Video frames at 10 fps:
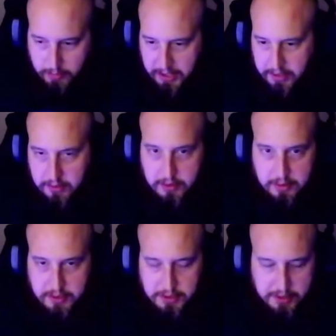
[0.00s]
I can
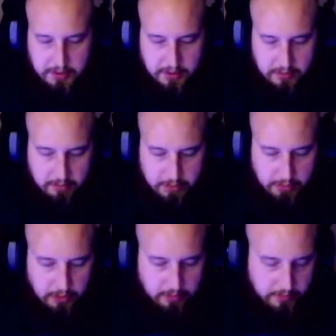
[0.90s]
literally just
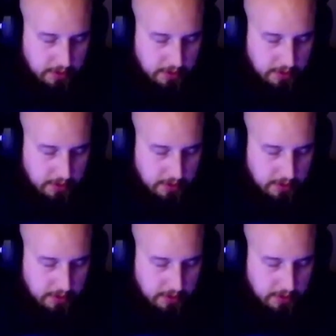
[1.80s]
ba-boom,